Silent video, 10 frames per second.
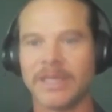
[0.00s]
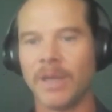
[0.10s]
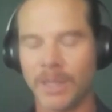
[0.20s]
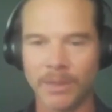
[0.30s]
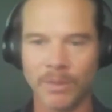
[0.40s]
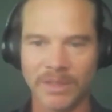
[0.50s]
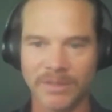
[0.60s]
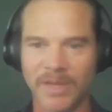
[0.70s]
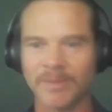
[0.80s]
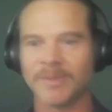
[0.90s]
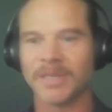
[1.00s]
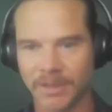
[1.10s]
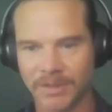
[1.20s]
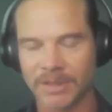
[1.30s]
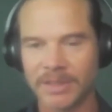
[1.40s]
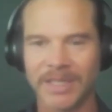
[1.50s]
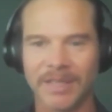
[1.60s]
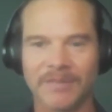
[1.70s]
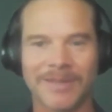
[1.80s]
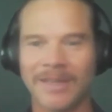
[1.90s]
"Oh, I don't want to develop them because they'll just
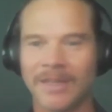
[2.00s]
leave."